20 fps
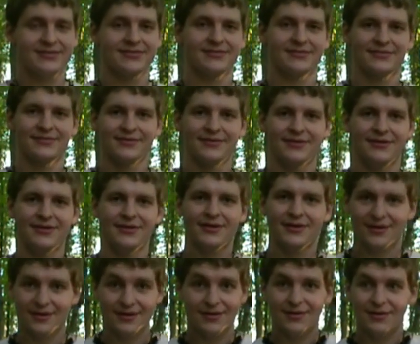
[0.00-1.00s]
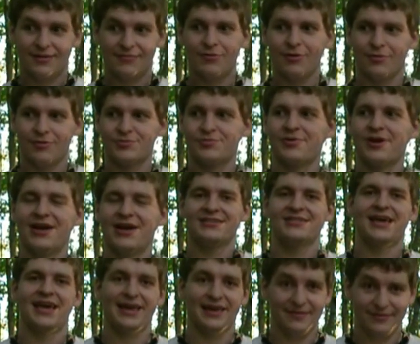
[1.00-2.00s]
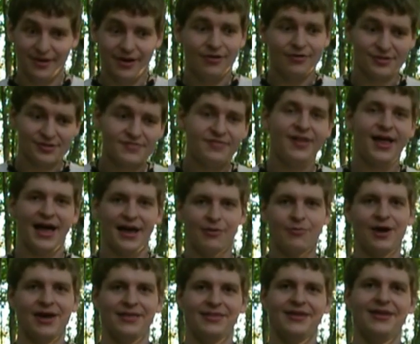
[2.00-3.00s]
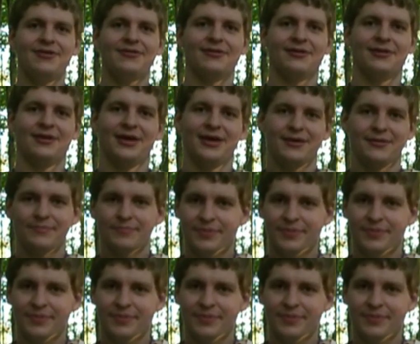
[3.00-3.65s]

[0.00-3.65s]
Of course, we're saying the Earth is flat quite literally,